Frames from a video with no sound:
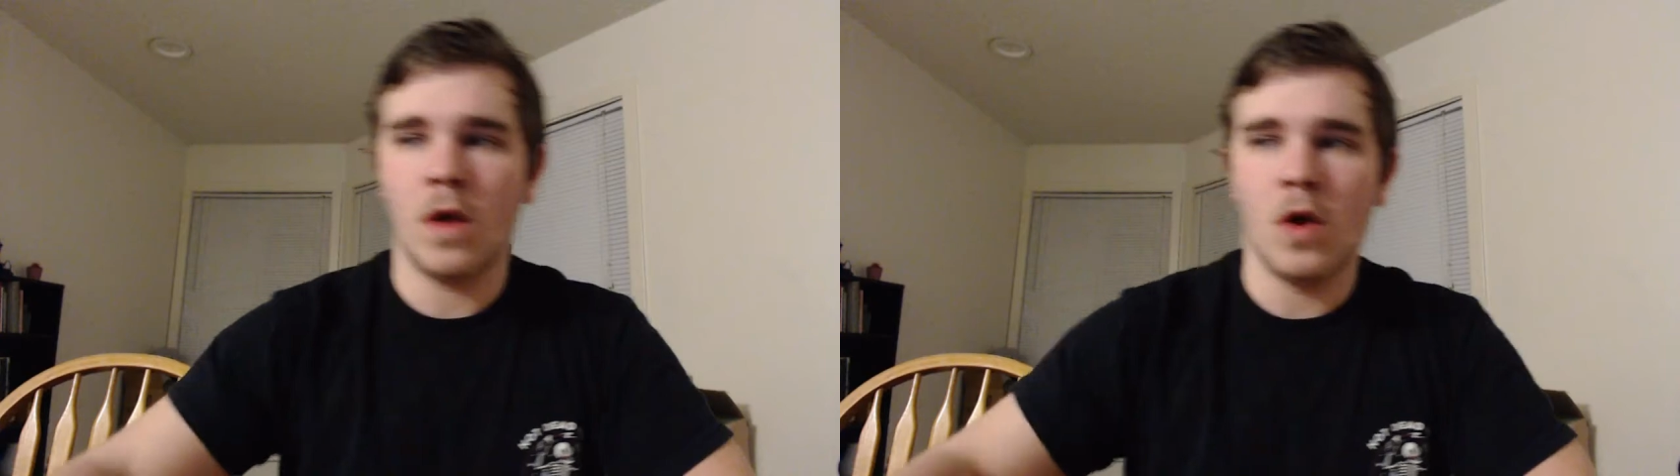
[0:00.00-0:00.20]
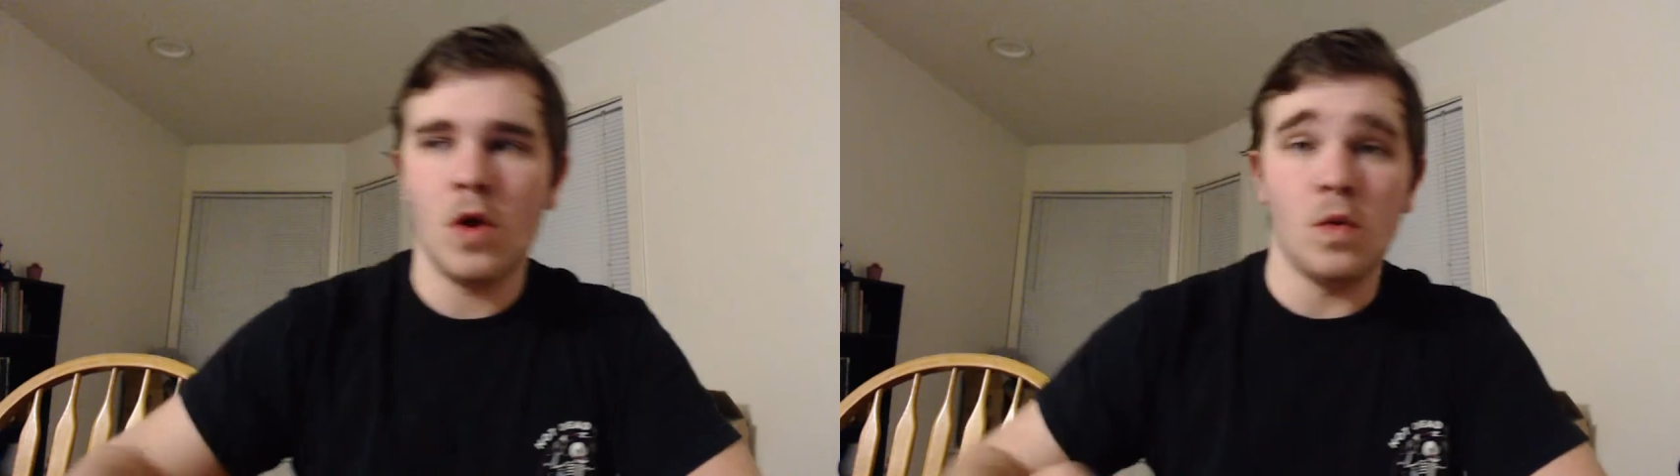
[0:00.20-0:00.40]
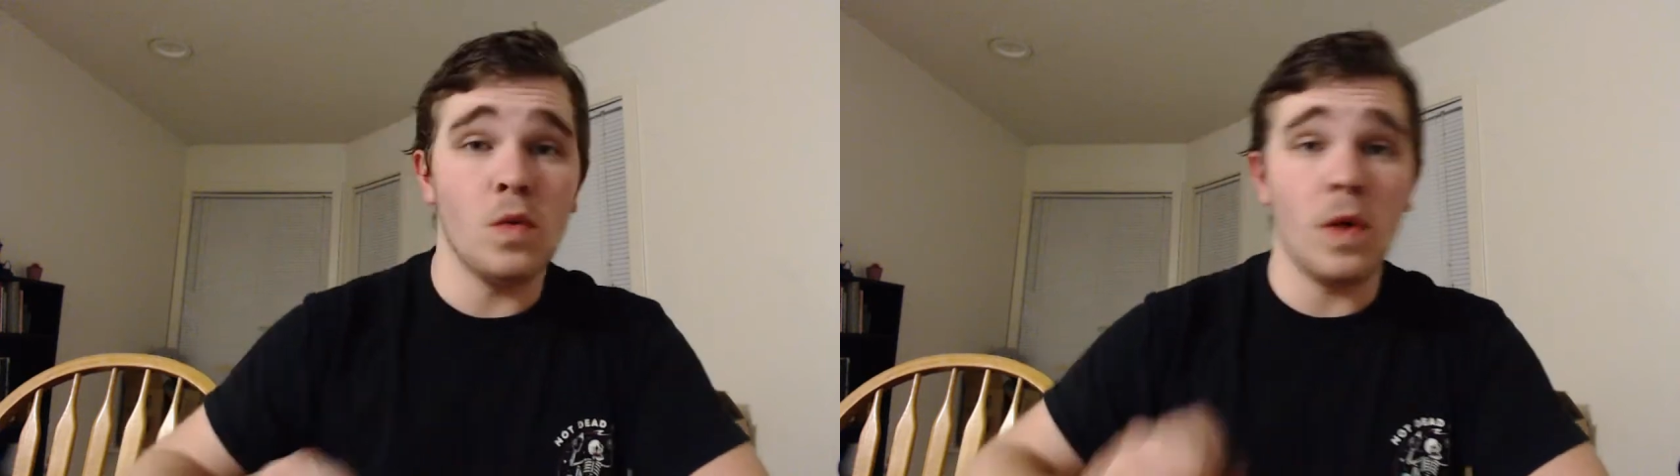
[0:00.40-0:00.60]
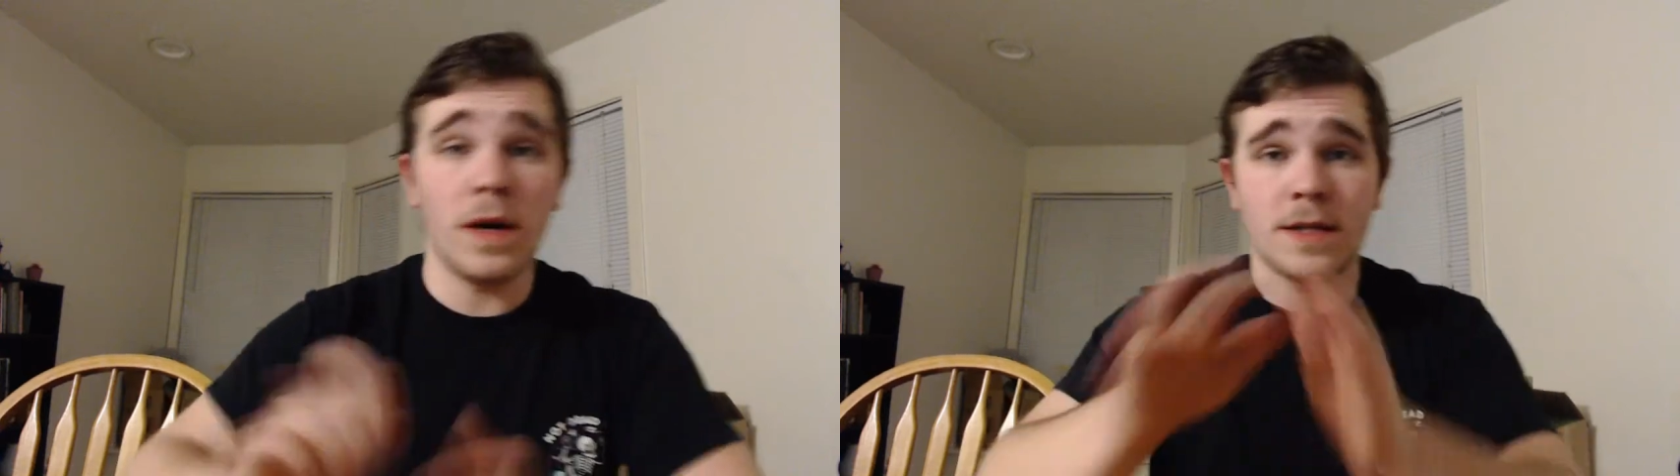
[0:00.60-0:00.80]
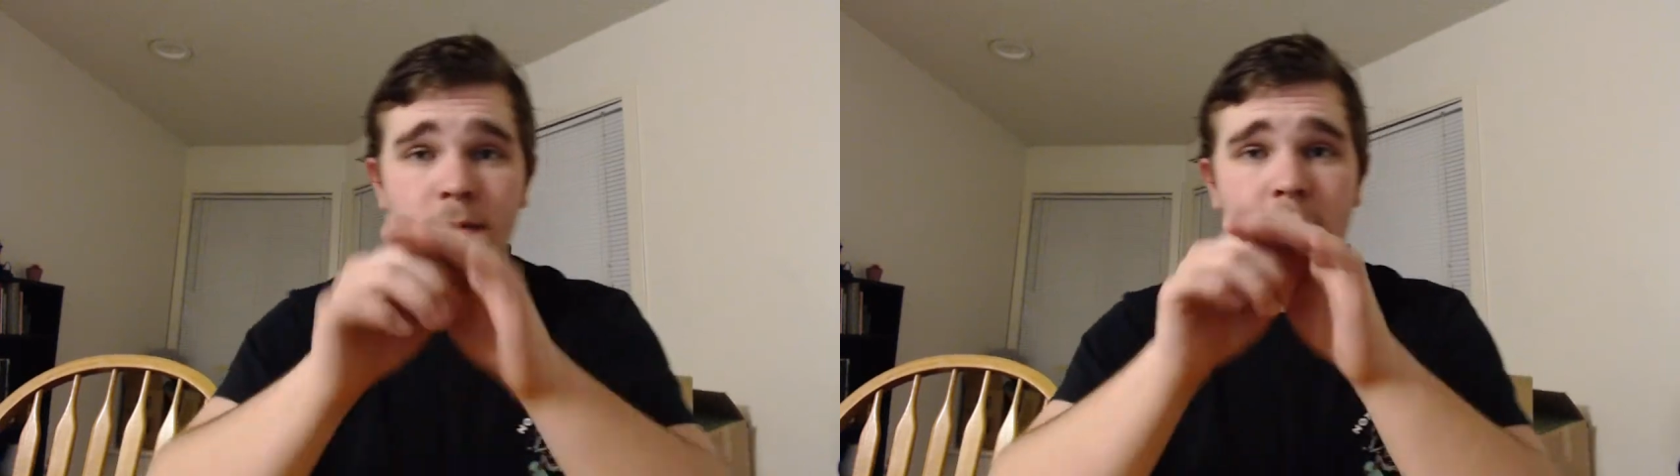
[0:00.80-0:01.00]
What
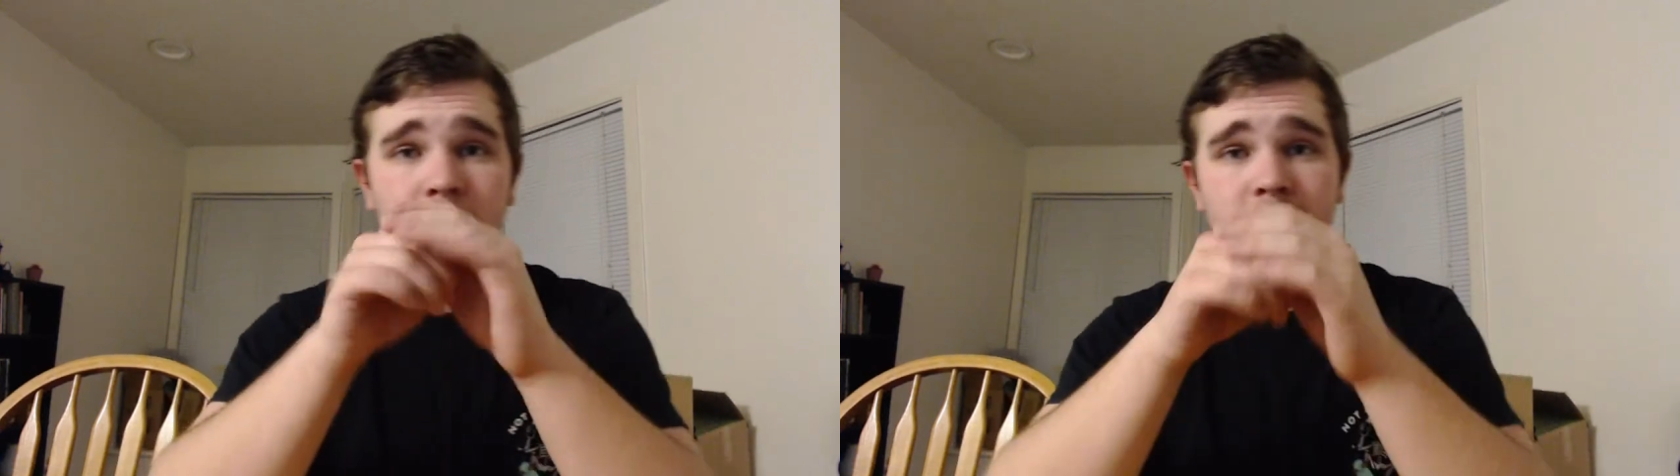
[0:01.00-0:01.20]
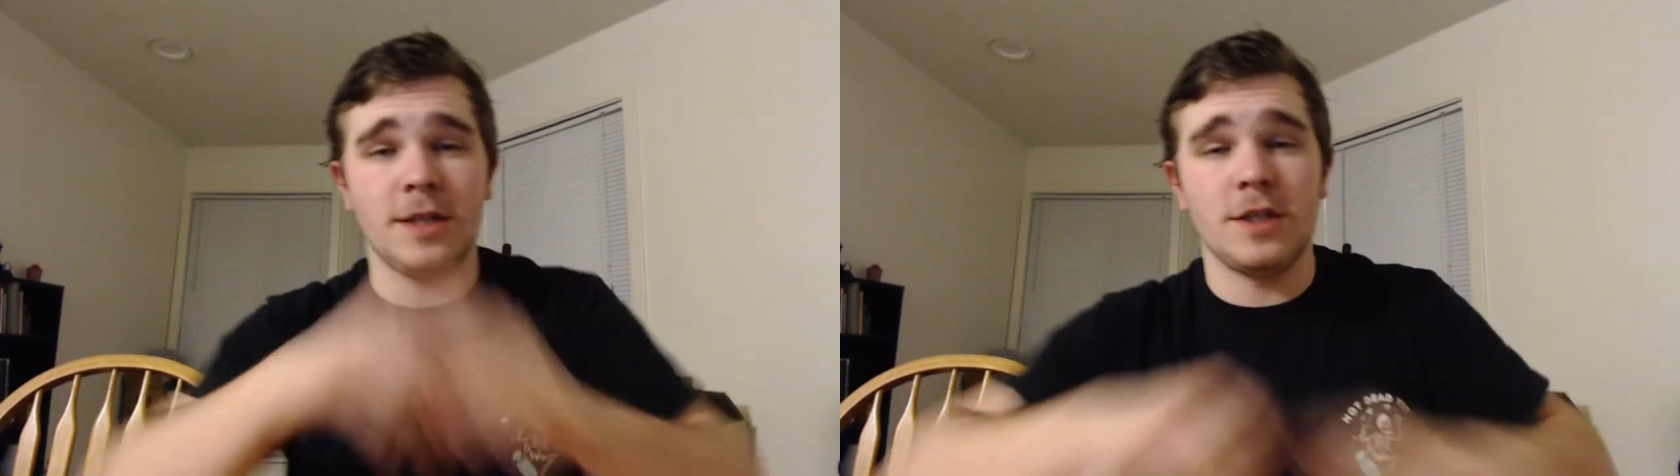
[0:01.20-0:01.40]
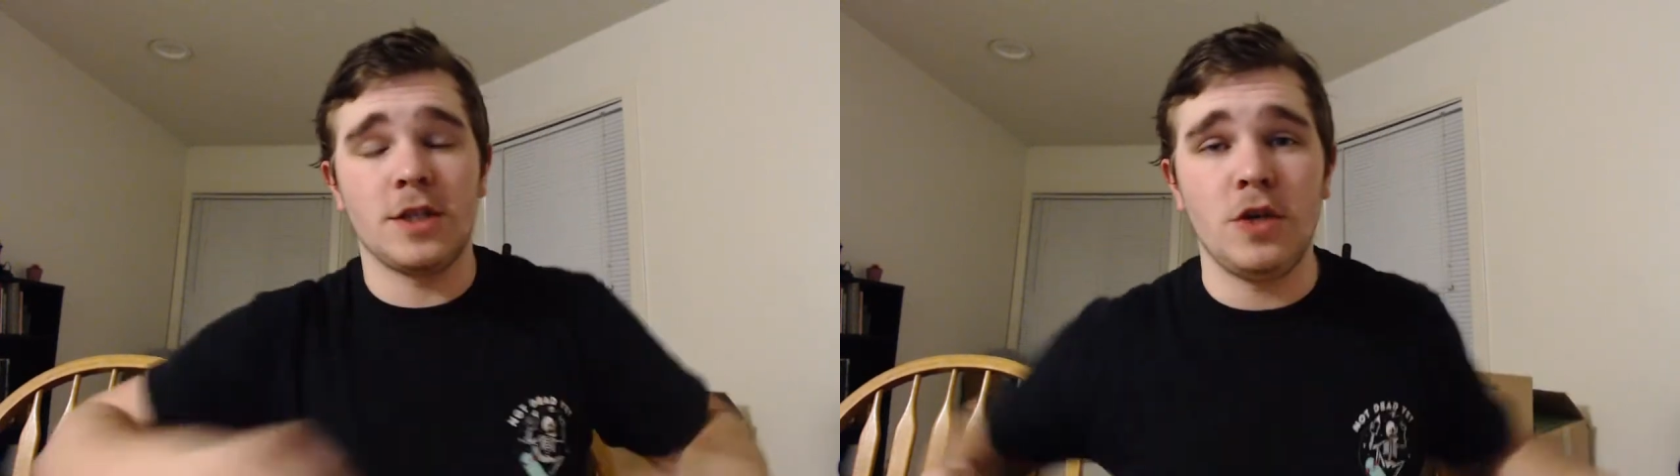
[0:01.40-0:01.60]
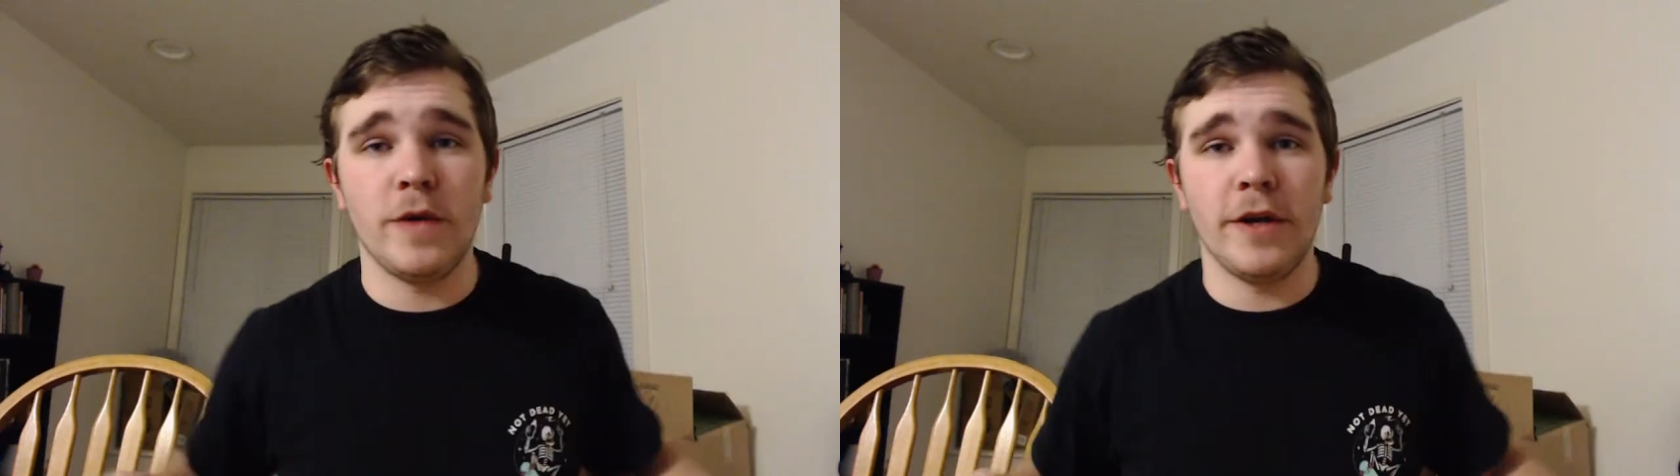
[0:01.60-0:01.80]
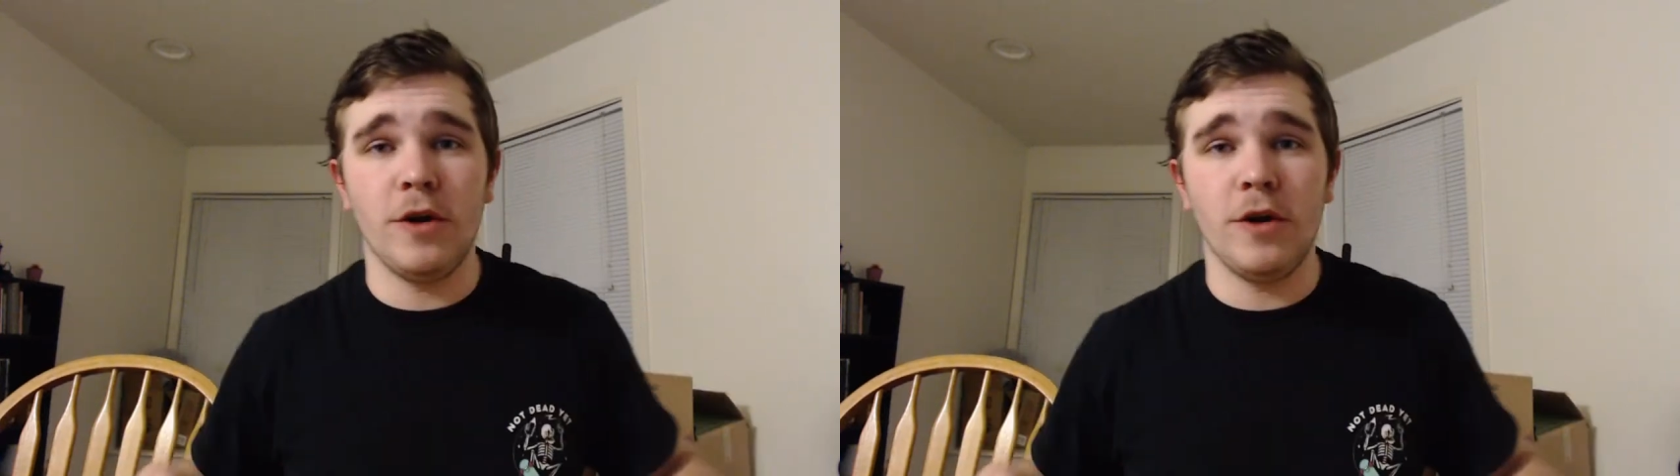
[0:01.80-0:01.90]
is up, guys? It is Q here,